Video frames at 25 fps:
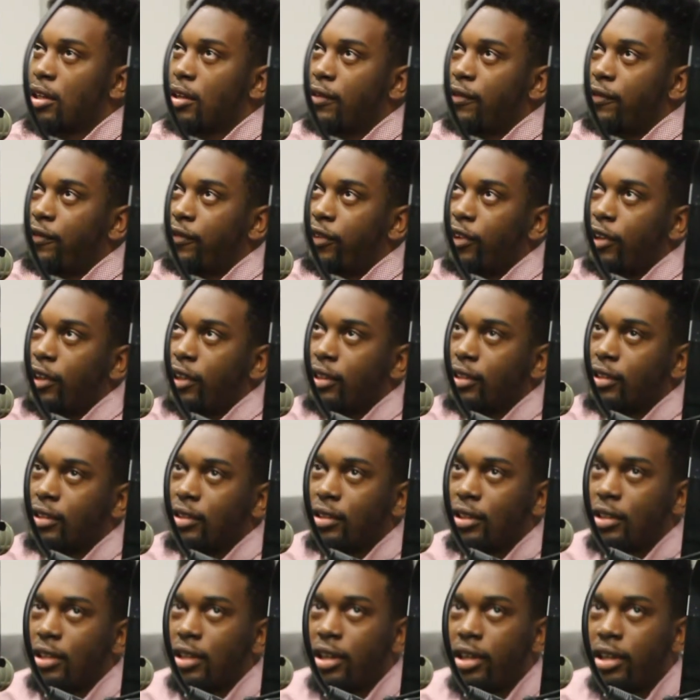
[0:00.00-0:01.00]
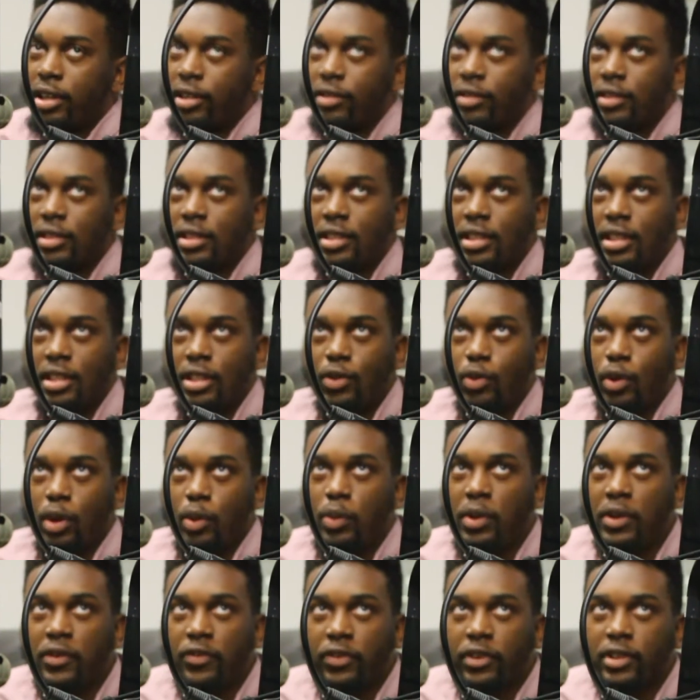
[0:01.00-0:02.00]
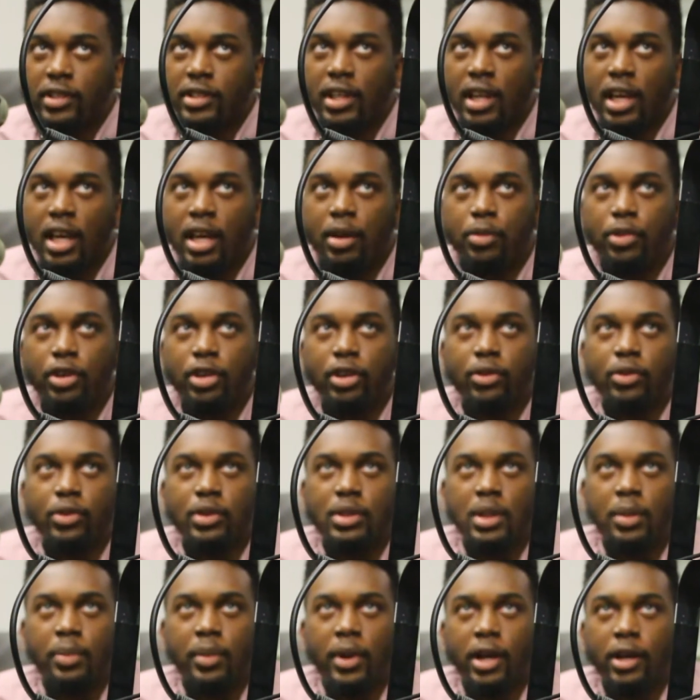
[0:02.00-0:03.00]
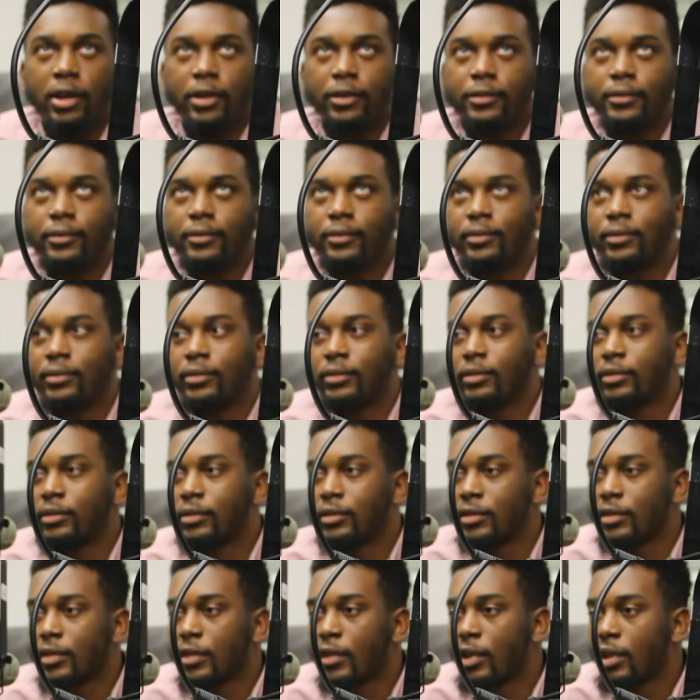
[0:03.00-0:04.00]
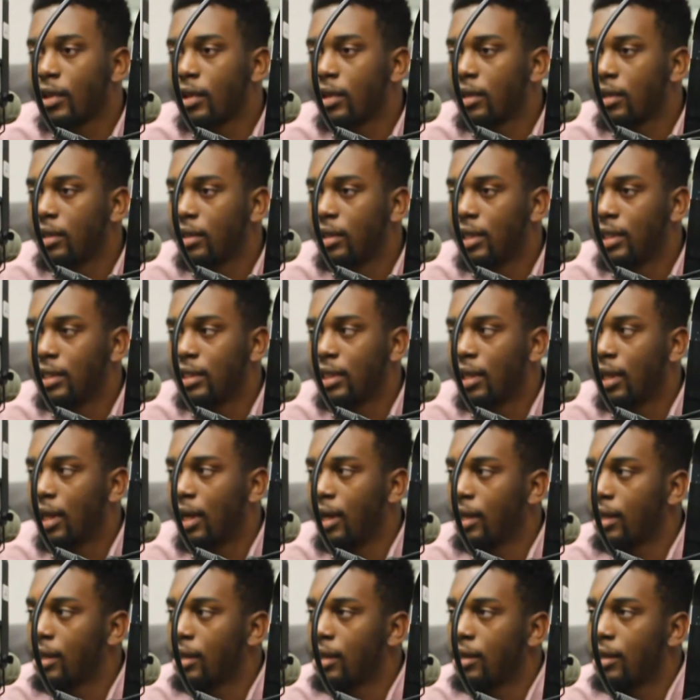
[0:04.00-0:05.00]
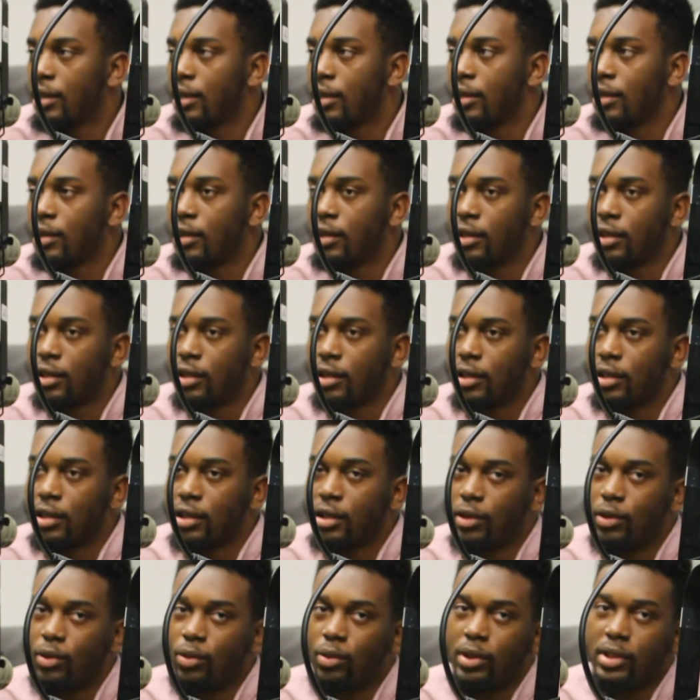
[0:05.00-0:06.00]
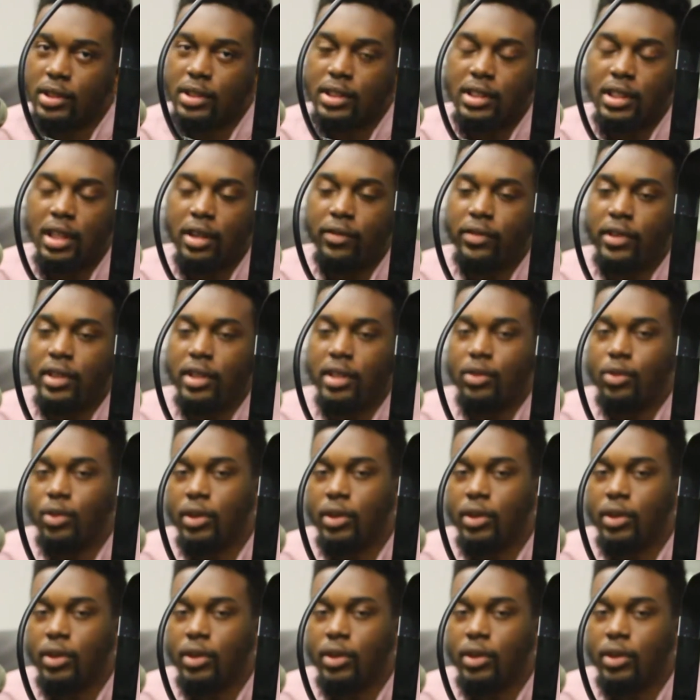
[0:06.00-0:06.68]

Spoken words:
convert the currency when we first came here was about, let's say, like 170,